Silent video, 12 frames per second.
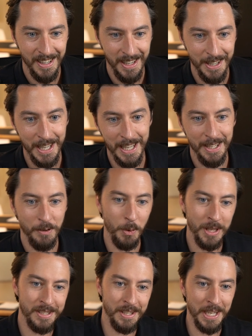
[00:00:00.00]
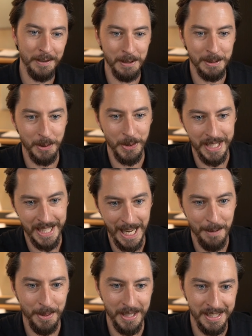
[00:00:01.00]
Then what's the difference between
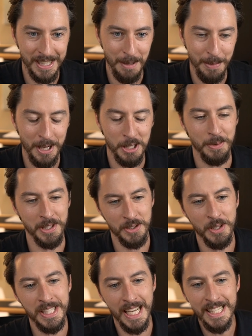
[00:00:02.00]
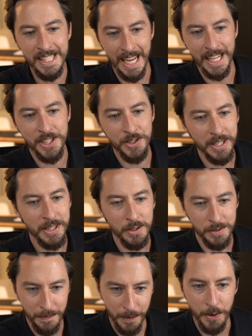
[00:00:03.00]
Tampa and St. Petersburg? So it's answering
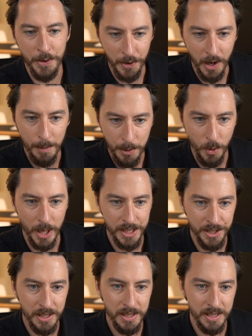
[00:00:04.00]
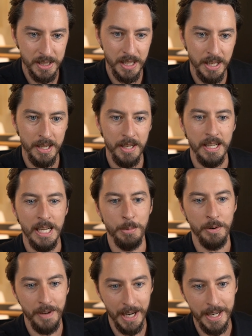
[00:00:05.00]
those further up questions and
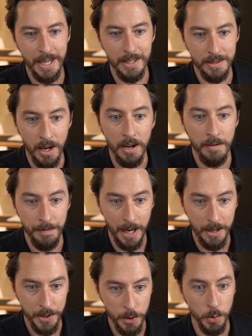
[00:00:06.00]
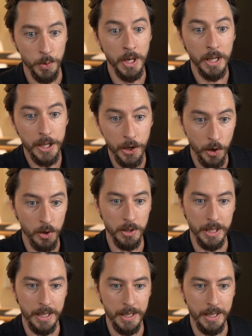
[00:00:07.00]
providing a ton of value really early